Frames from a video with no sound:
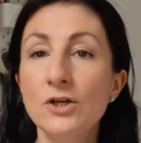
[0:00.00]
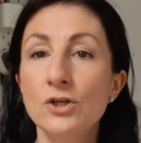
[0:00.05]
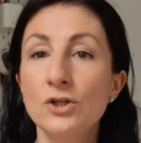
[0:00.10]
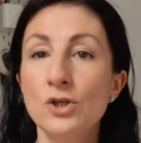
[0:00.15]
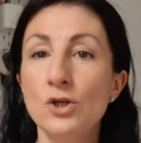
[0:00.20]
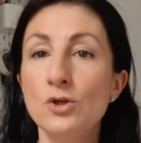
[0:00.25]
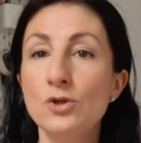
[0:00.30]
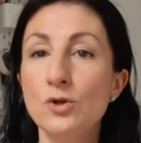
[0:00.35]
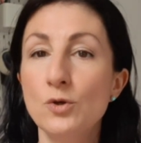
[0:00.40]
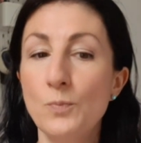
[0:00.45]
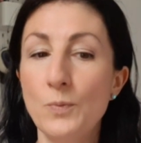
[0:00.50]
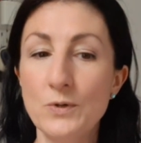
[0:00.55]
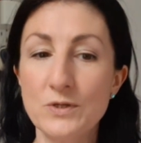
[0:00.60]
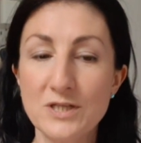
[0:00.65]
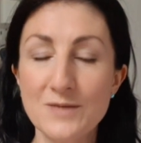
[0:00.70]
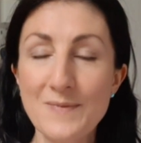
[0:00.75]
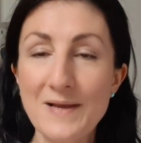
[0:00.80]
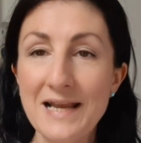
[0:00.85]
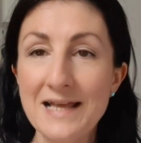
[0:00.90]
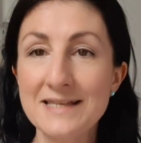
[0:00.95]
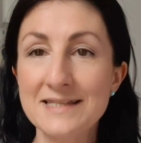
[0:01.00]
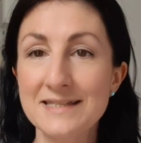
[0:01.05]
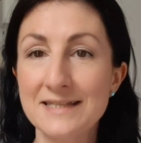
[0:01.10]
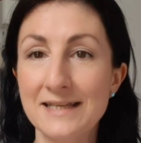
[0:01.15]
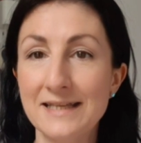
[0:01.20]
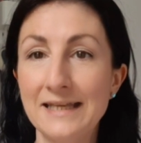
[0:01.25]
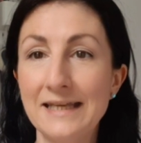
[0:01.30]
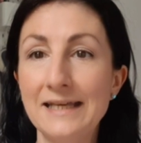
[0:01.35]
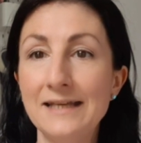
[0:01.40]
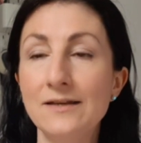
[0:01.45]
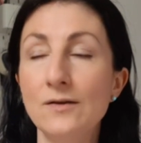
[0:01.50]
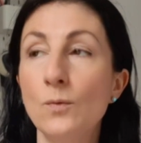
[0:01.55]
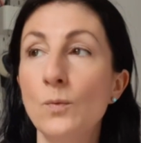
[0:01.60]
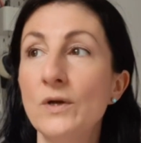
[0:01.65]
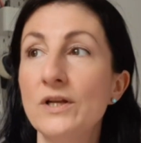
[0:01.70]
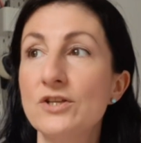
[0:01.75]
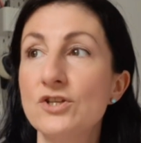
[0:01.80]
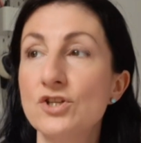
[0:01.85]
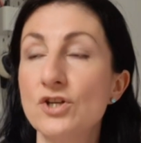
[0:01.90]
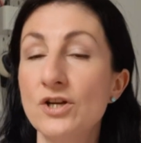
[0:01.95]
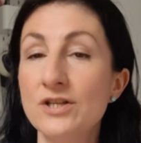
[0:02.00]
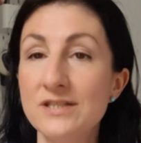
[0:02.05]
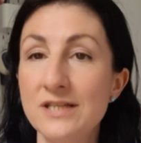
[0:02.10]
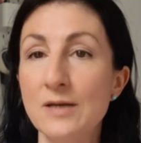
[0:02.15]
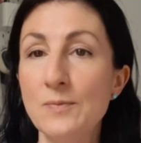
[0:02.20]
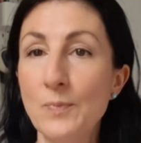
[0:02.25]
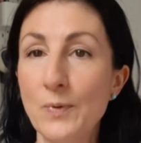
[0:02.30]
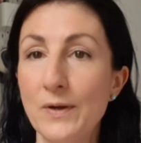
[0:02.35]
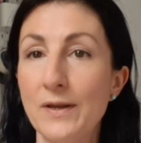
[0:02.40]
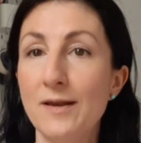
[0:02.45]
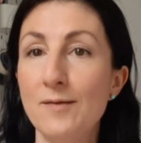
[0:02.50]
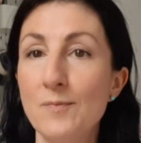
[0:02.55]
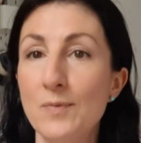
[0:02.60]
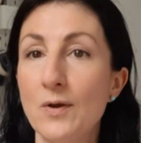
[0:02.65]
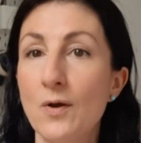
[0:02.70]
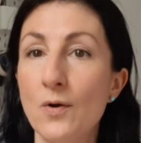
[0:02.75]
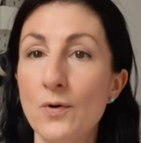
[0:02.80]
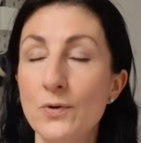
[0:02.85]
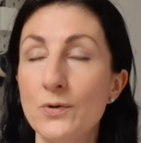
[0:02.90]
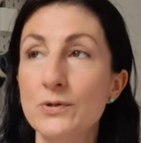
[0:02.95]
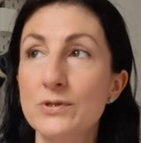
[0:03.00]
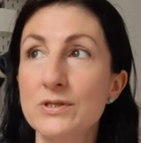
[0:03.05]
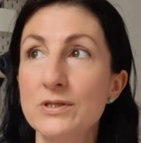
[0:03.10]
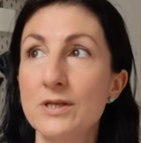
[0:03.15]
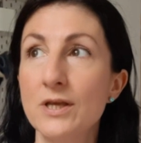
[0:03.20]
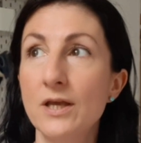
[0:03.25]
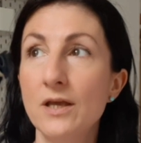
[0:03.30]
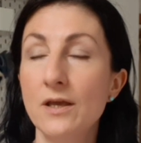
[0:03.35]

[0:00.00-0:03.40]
You do put some elastic in, which I did put in because